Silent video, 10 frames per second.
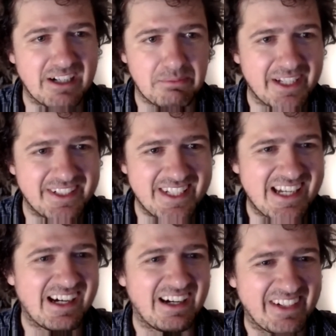
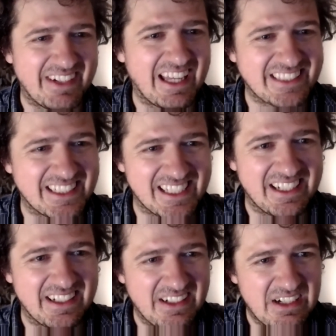al-Mahdaya. I mean, there's
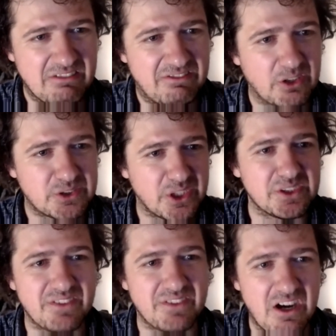actually photos
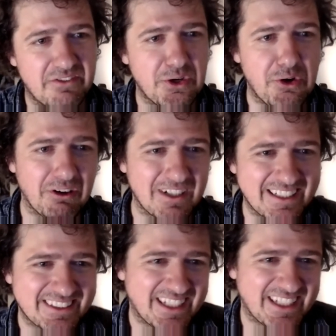of her funeral, and
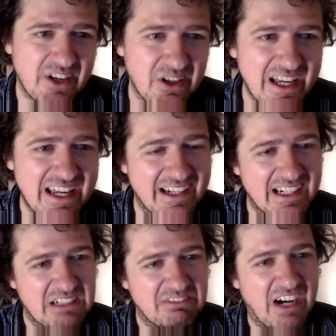it's kind of only
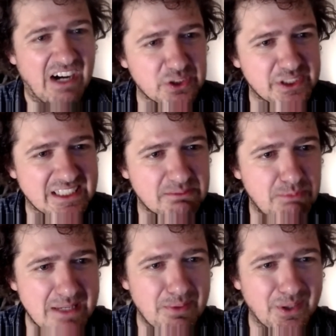5 or 6
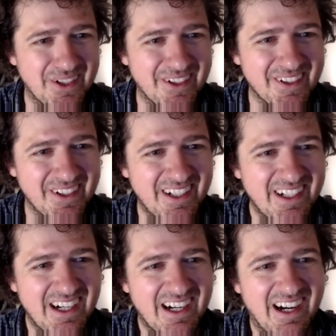people.
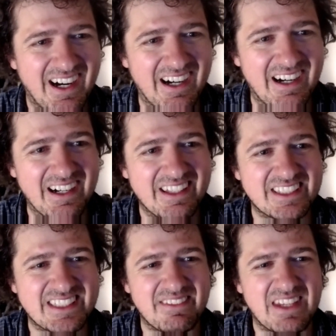The
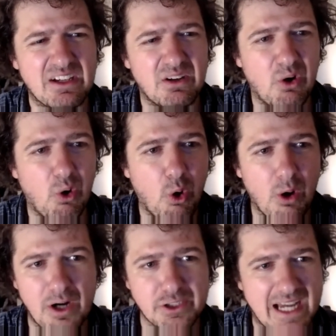same thing
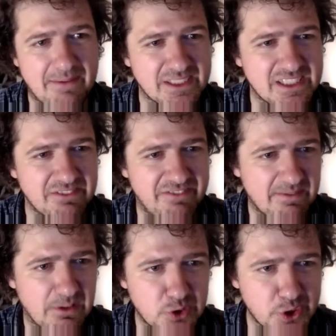almost happens to
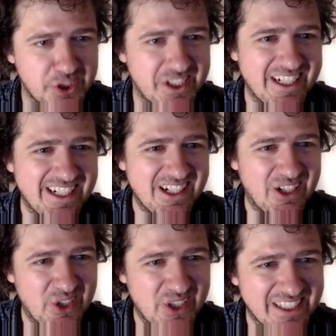Fatima Rushdie,
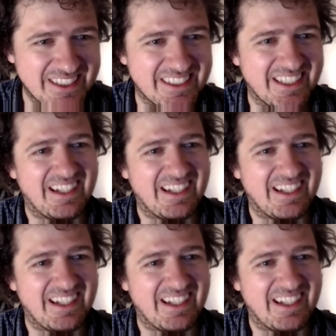who is